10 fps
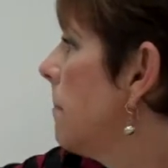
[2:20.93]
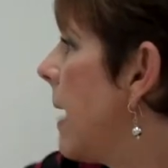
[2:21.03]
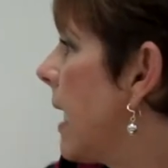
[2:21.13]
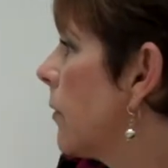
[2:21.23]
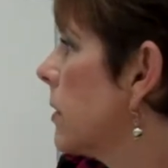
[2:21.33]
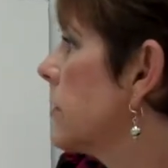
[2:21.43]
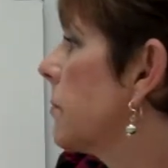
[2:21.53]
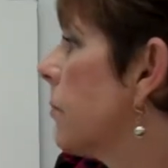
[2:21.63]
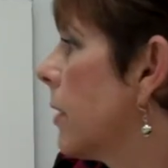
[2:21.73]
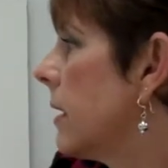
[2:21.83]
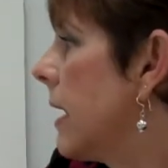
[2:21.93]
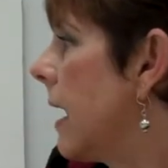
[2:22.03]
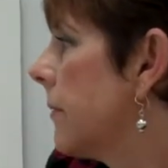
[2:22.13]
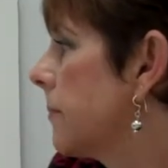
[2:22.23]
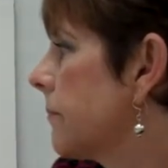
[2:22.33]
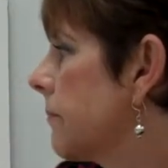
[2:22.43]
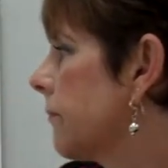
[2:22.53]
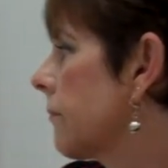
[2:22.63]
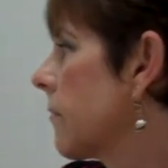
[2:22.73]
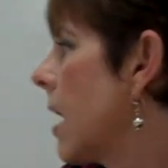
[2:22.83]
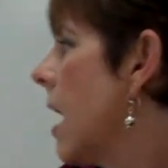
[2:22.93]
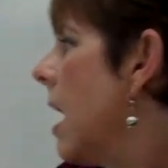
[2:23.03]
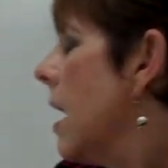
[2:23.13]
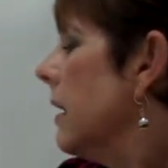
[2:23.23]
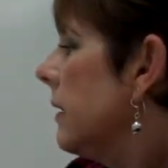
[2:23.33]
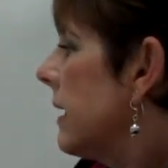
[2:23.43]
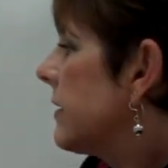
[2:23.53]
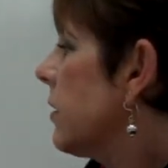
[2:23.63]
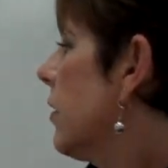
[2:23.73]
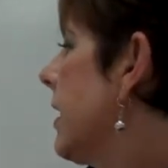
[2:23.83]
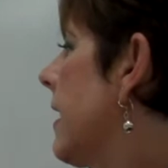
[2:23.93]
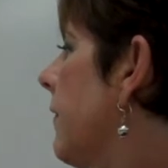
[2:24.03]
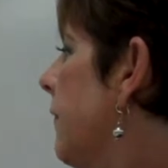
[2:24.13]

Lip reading: backwards, bring down. Let's look at